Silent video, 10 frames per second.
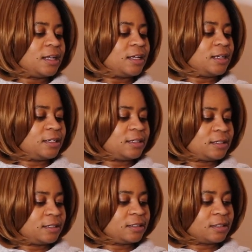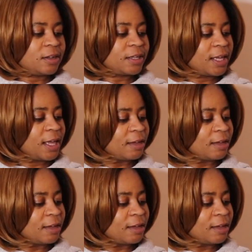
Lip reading: Okay,